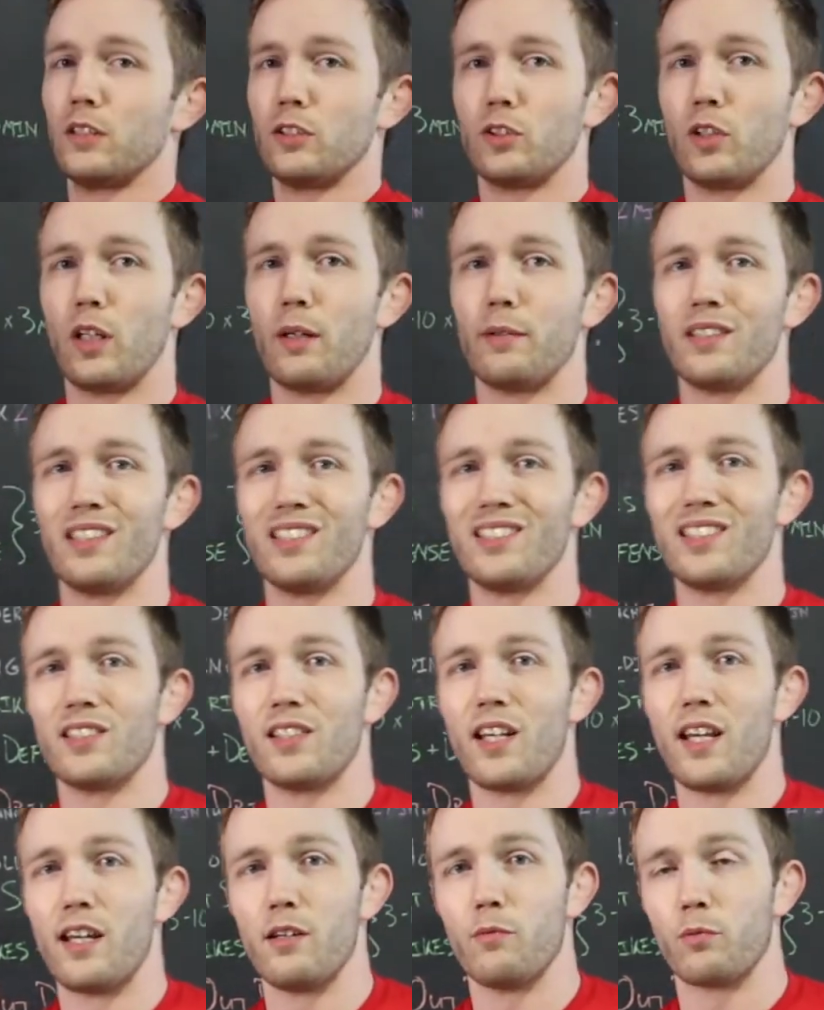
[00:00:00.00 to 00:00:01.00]
So that is to
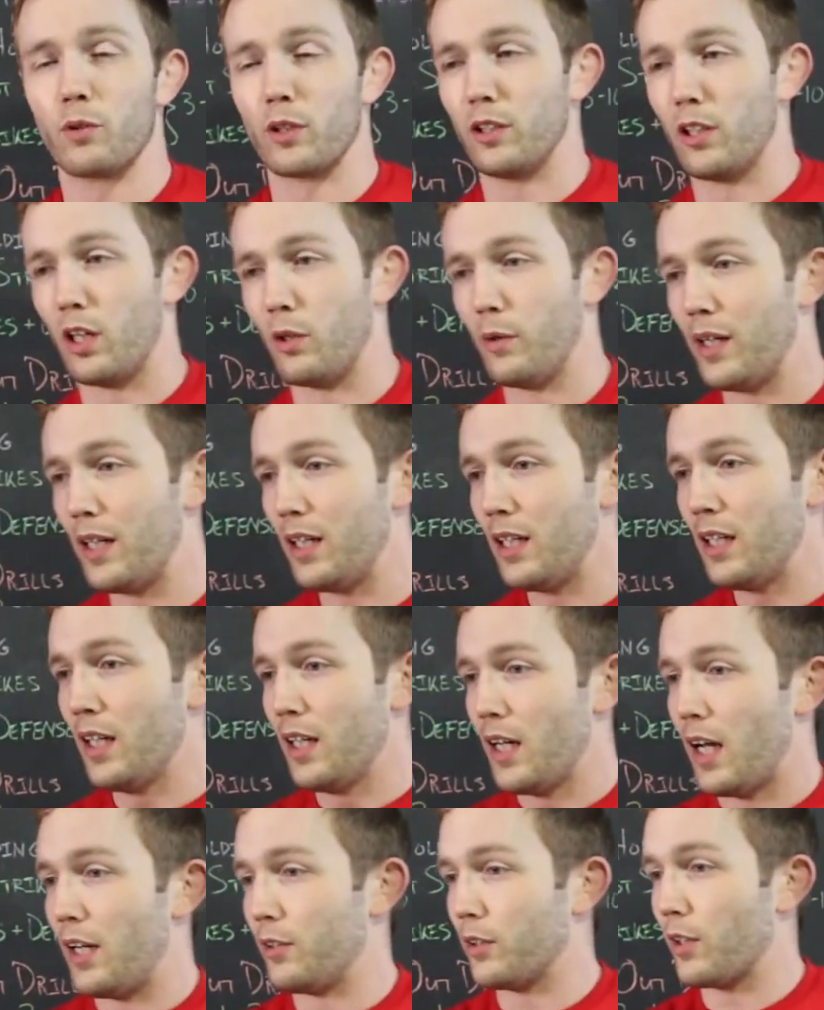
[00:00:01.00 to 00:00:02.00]
say, we're gonna go in
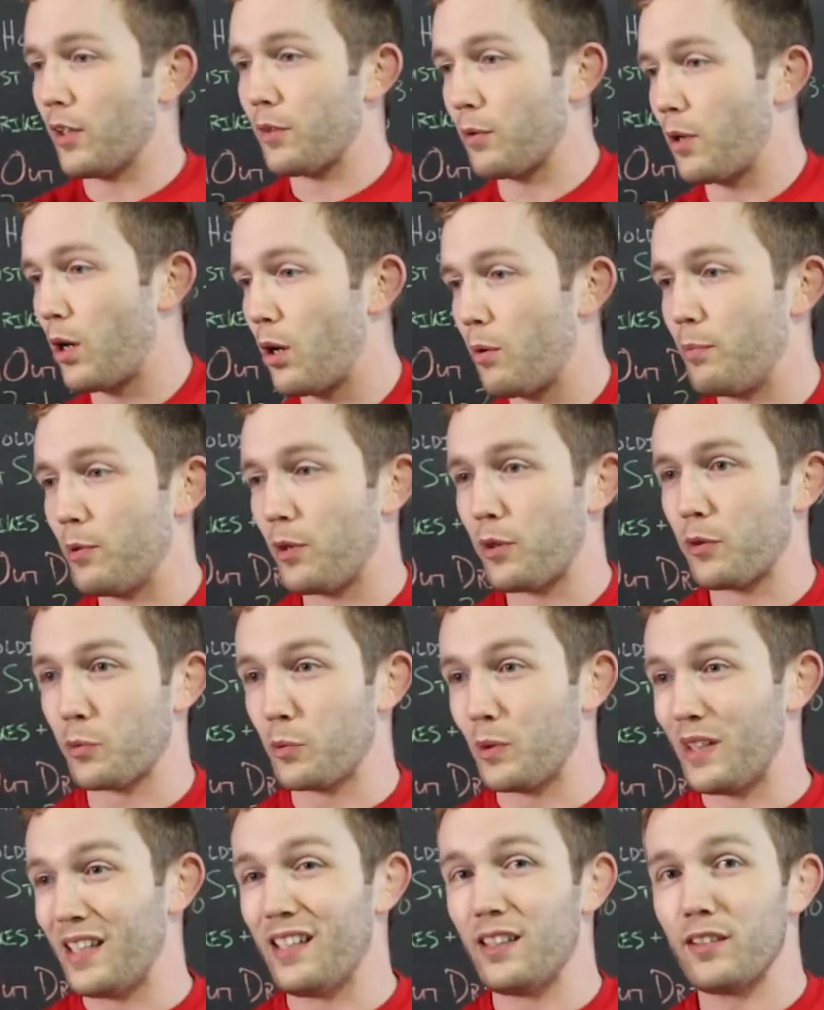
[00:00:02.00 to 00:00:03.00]
and you're gonna throw
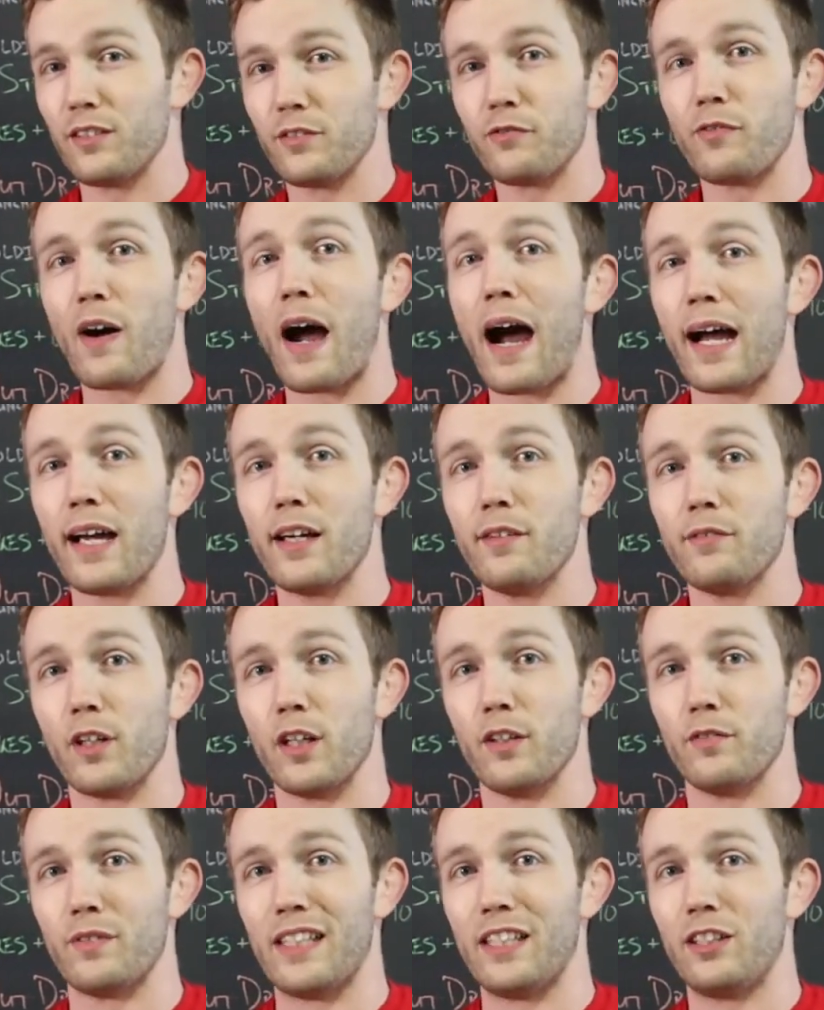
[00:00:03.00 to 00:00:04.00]
3 to 5
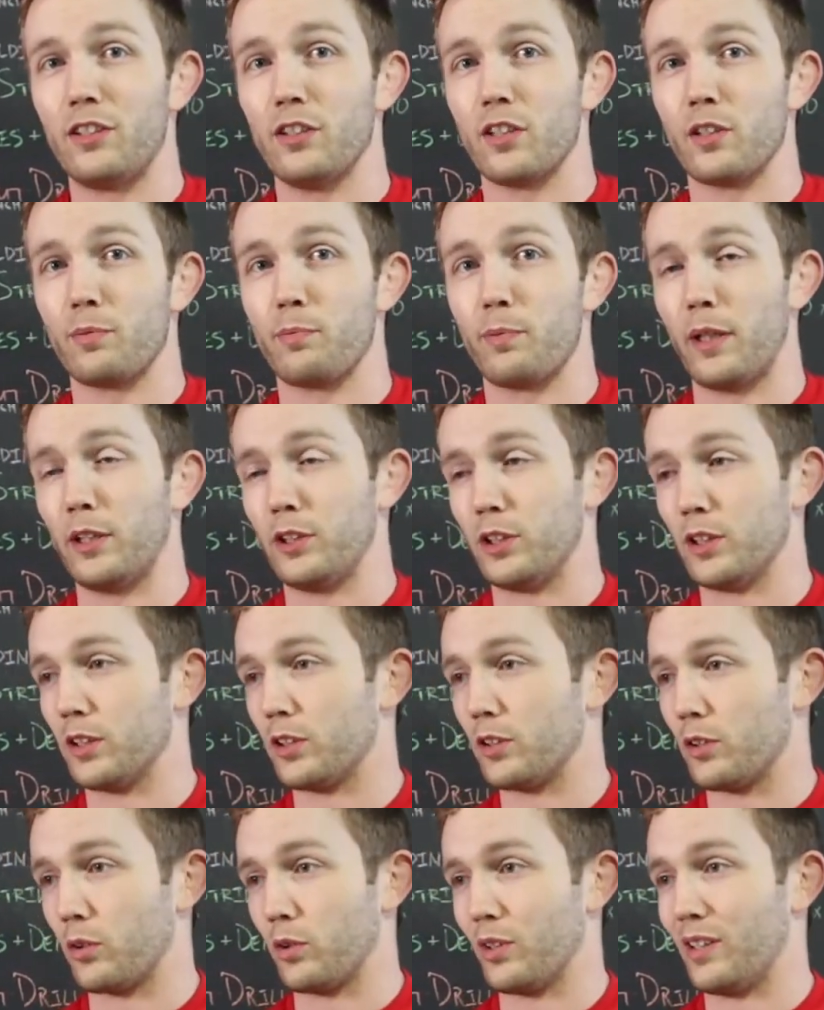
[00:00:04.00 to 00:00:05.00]
of each of the
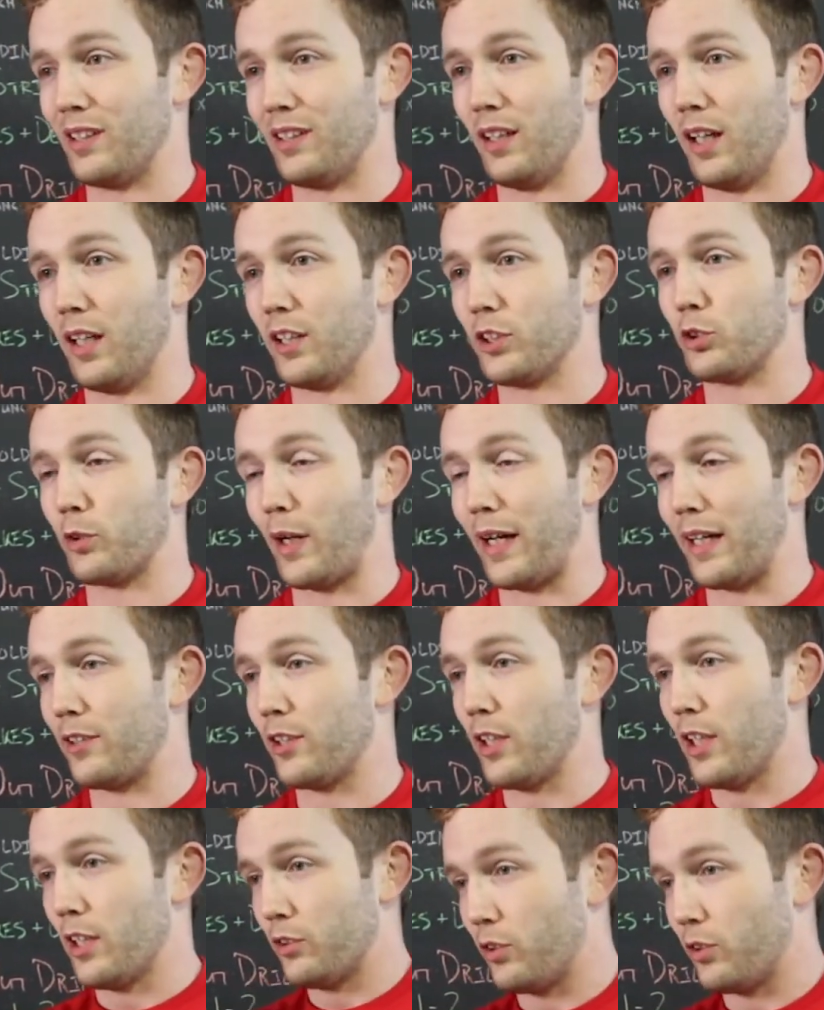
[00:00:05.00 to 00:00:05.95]
punches or strikes.